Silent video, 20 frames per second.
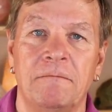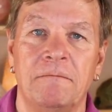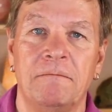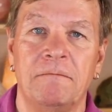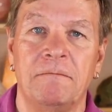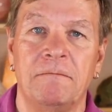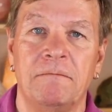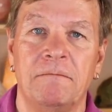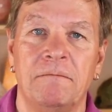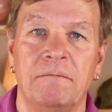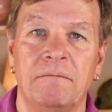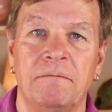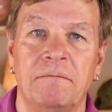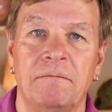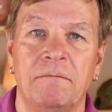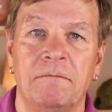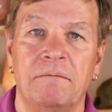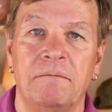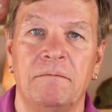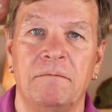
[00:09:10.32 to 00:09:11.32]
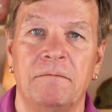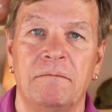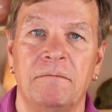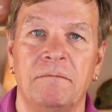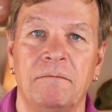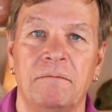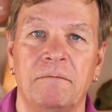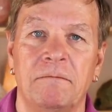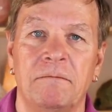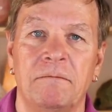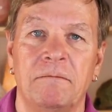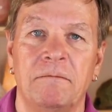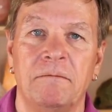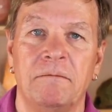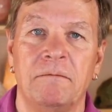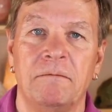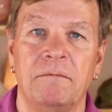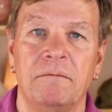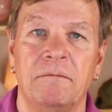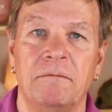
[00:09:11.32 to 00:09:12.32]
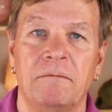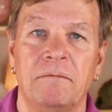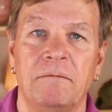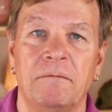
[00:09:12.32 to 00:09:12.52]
(no one is talking)